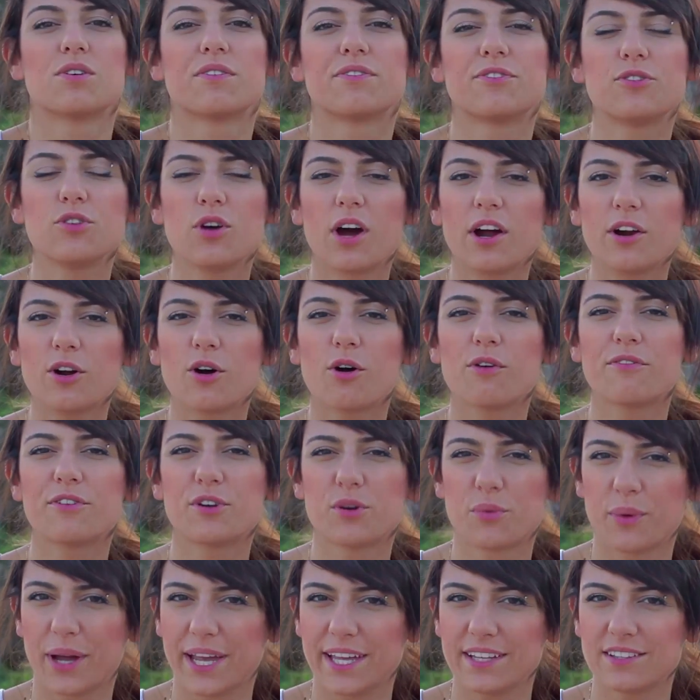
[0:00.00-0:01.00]
If you are
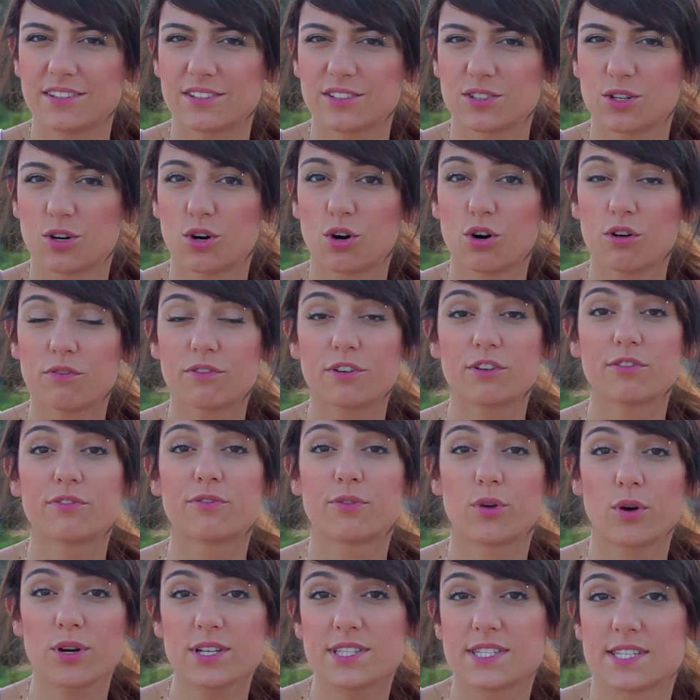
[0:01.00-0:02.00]
overweight, over
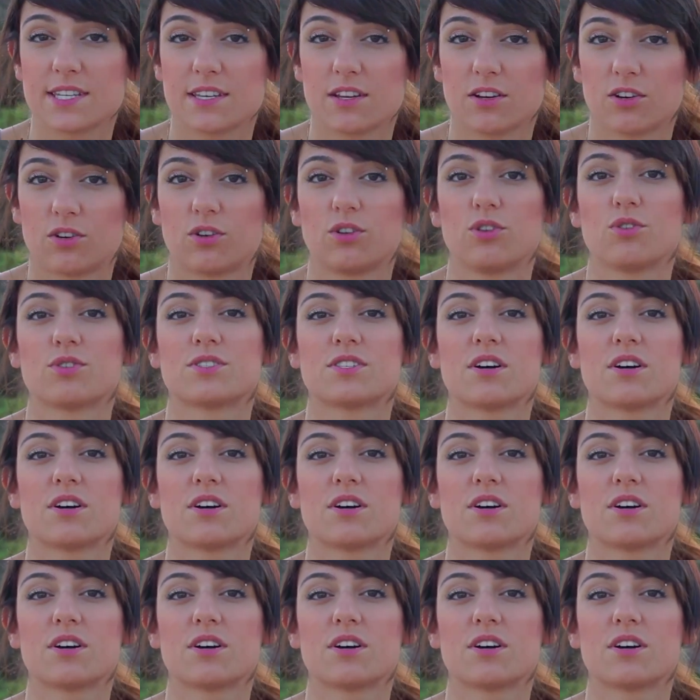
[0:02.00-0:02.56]
40, or you